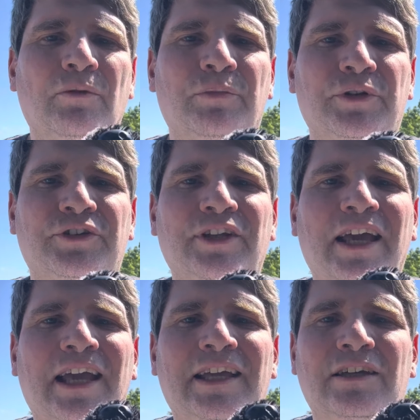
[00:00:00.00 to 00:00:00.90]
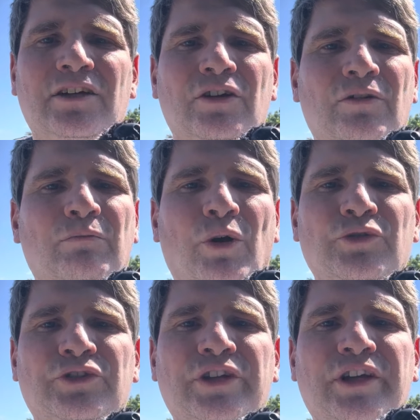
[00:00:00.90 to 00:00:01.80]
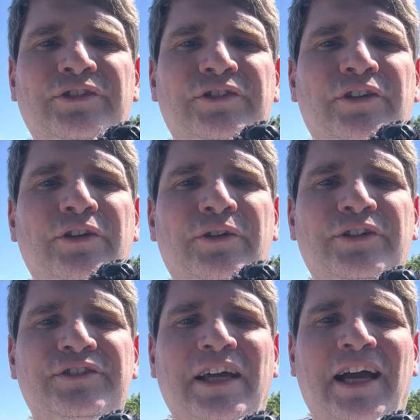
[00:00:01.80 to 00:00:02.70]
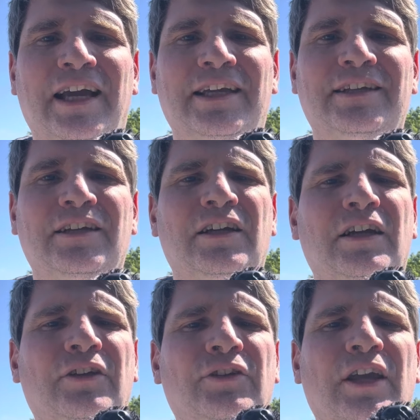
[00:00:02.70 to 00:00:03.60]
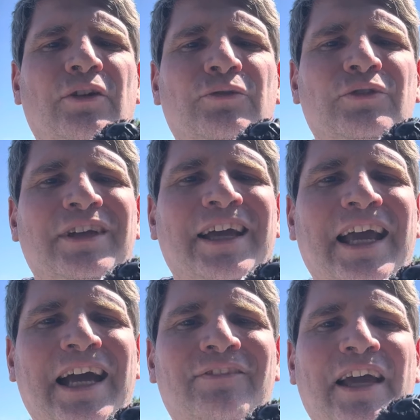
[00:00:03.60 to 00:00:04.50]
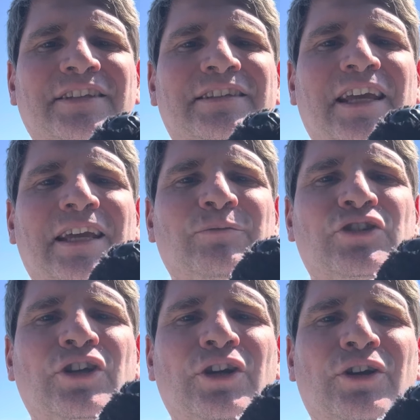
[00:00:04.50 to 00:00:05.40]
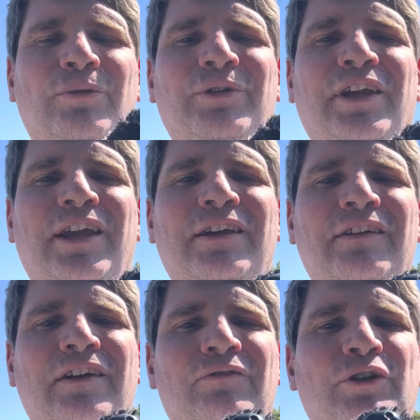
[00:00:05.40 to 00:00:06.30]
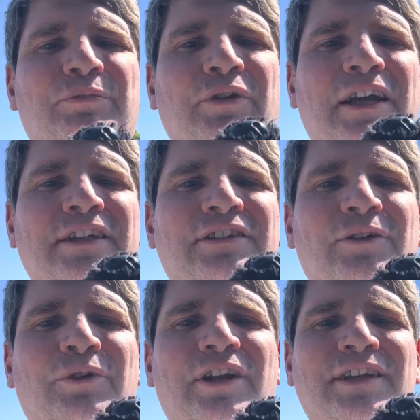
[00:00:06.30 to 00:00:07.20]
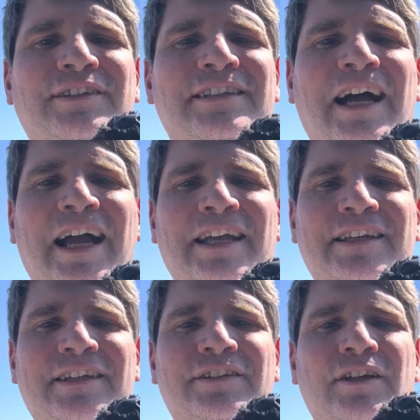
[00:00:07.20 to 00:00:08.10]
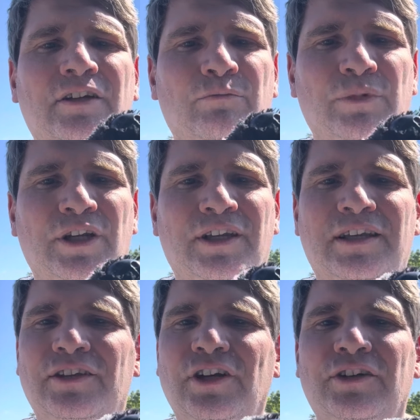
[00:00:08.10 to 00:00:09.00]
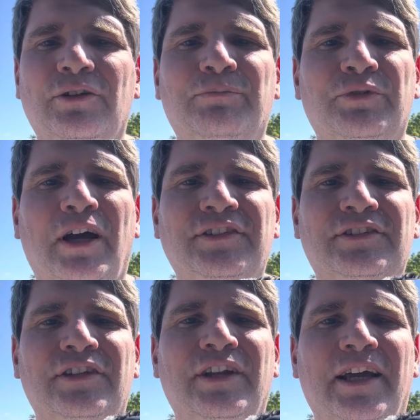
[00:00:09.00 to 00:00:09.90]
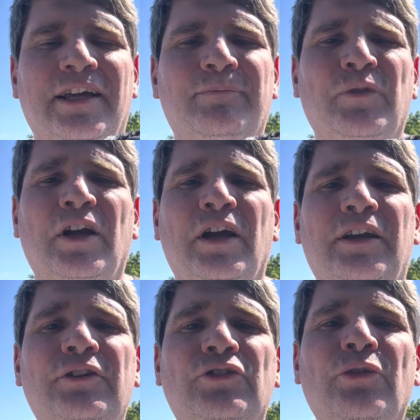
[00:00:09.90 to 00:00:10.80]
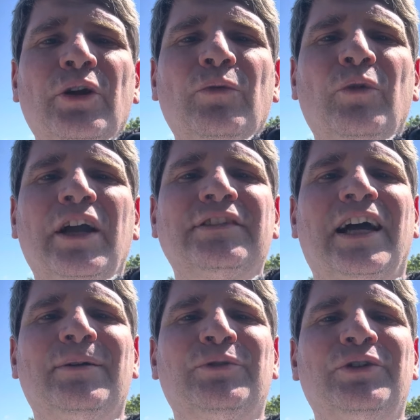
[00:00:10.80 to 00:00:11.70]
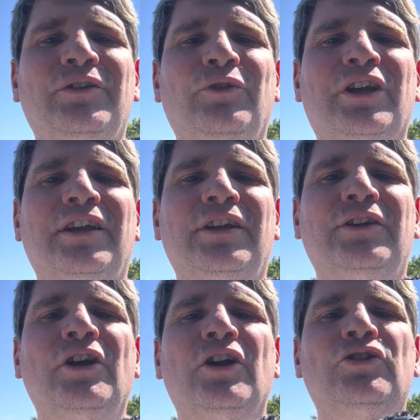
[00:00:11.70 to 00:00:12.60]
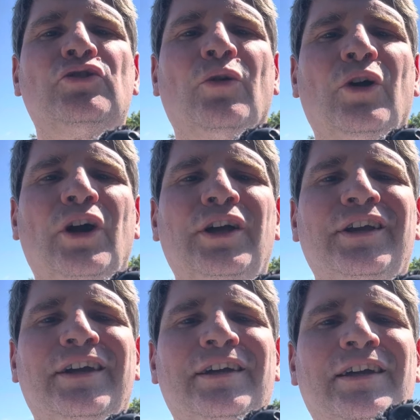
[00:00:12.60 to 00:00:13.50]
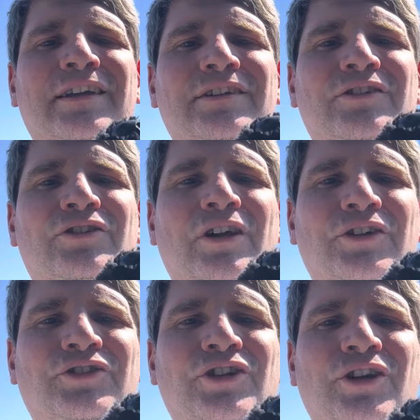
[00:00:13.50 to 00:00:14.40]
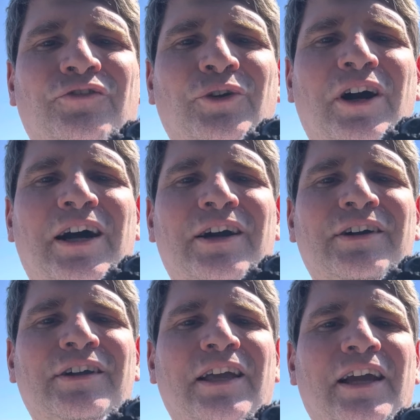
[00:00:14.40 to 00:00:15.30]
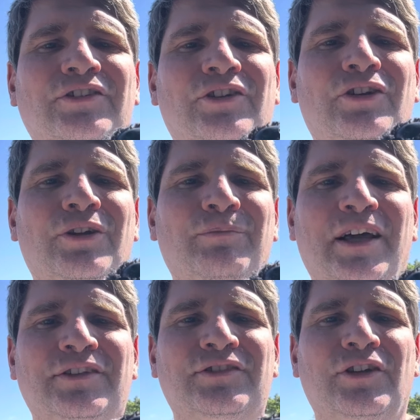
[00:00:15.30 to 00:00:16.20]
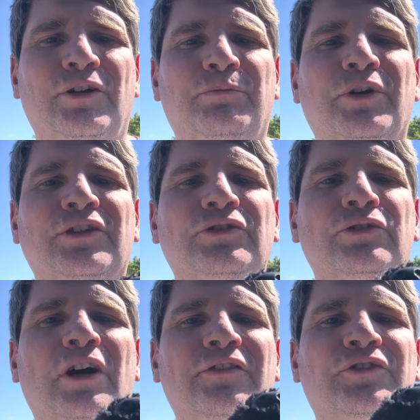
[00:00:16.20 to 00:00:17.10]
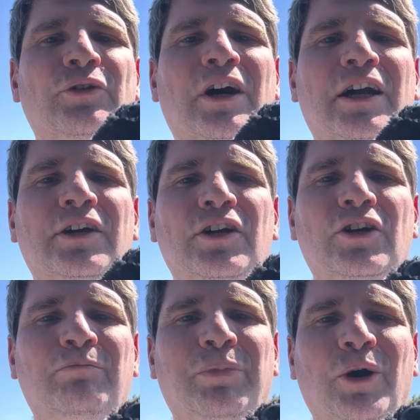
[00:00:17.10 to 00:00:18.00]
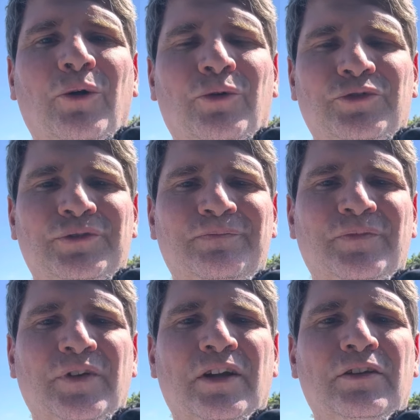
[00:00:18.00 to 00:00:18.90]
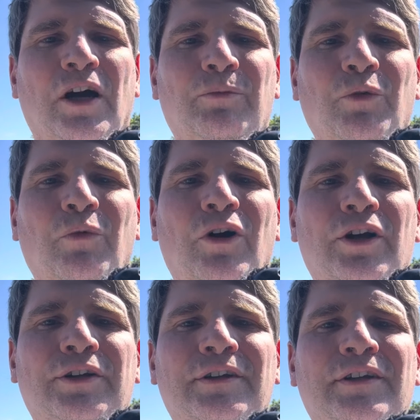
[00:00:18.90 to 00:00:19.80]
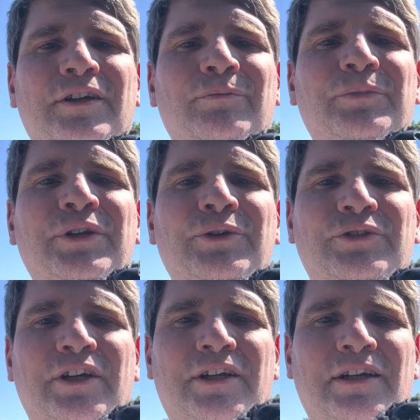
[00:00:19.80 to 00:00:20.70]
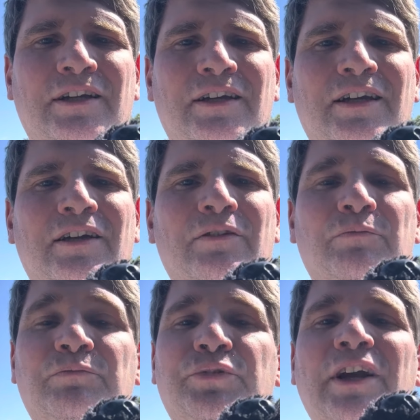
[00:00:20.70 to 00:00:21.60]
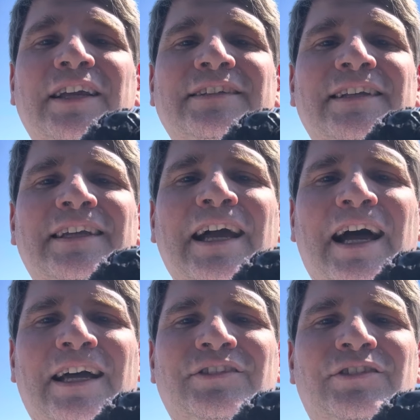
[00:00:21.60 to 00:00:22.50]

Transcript: But today, most kids, they're inside and they don't have that same cheer, but they replace it with anxiety and many kids are depressed today. And there's three ways I believe we can enjoy a cheerful heart as a good medicine. It brings life to our bones. Number one, music. Praising God.